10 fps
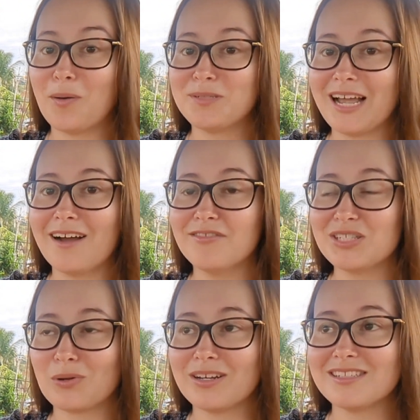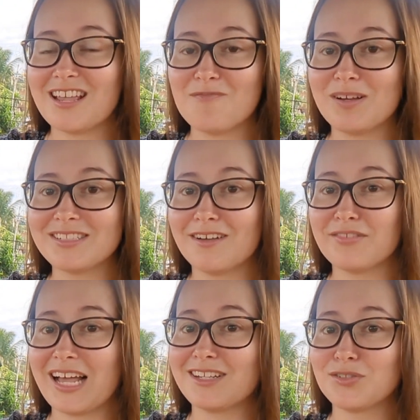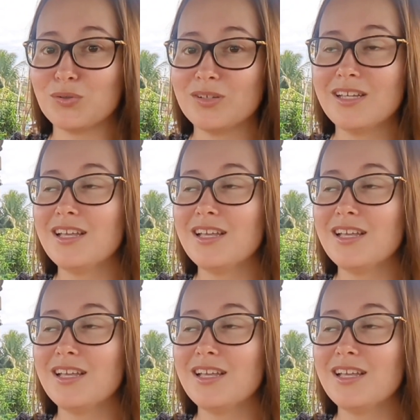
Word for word: opt out of this one and save myself the hassle.